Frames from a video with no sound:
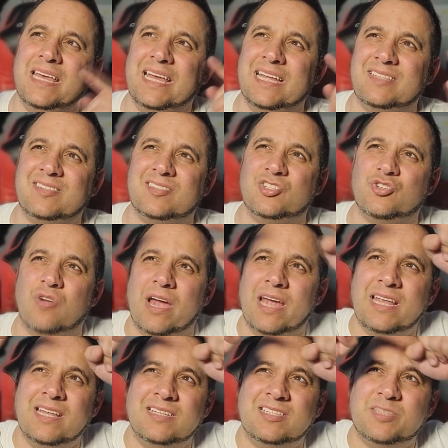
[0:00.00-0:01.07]
it's
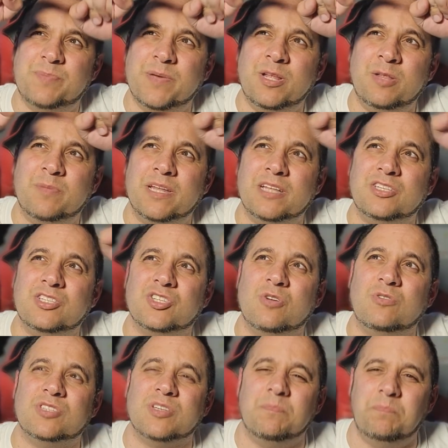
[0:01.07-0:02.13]
trying to spill, but it just
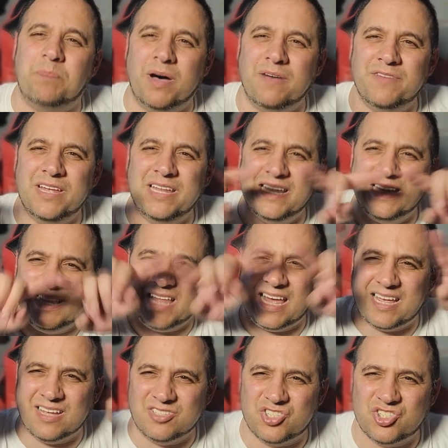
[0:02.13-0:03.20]
goes above it in
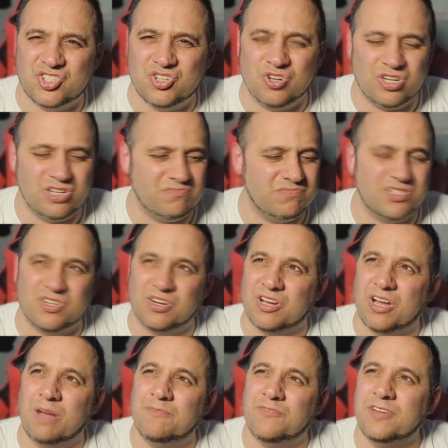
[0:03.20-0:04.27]
like a
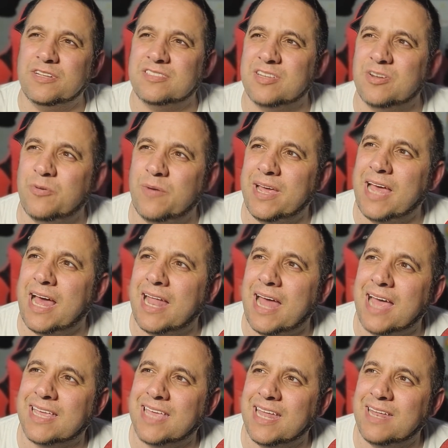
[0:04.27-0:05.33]
circumference in a way.
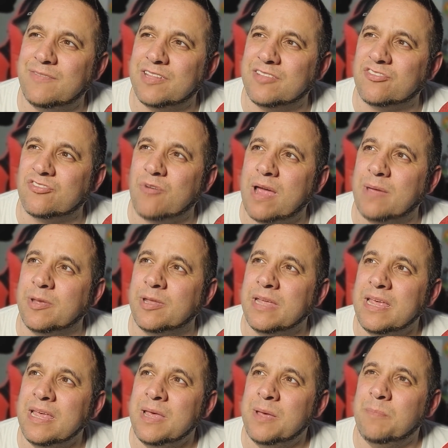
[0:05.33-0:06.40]
I can't even describe it,
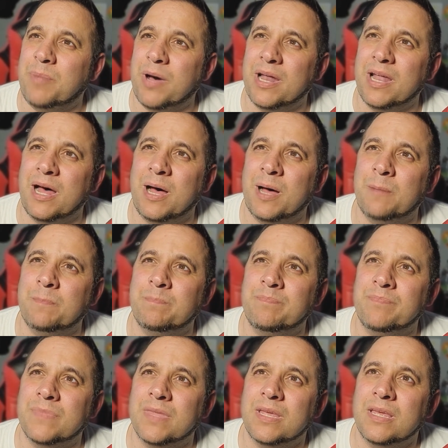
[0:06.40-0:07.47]
but
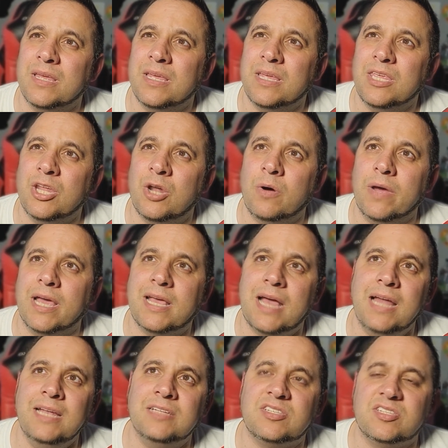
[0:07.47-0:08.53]
you know, it
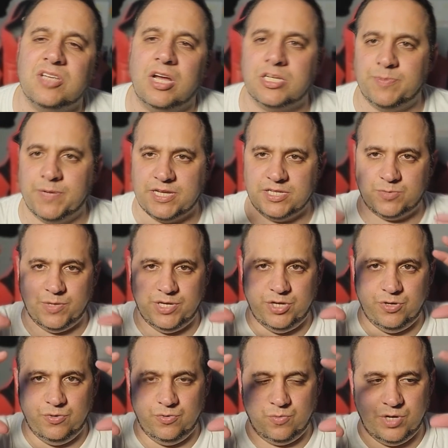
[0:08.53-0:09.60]
kind of sucks because when
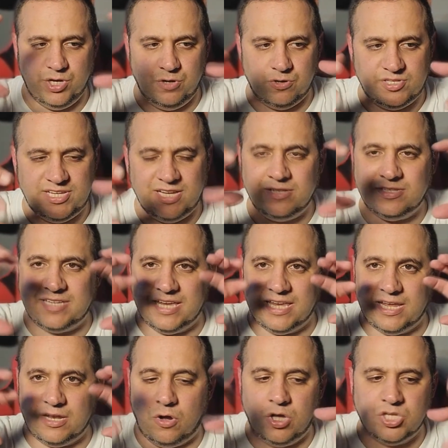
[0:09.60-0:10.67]
you're tilting
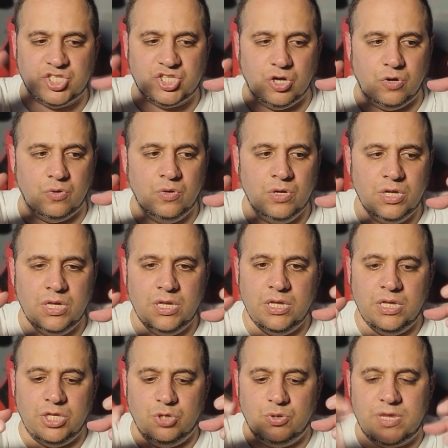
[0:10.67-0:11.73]
it, also
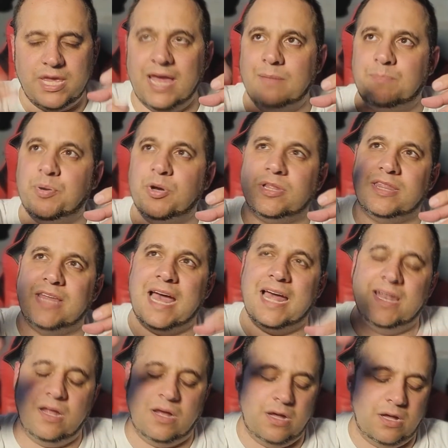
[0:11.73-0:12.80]
you can't put that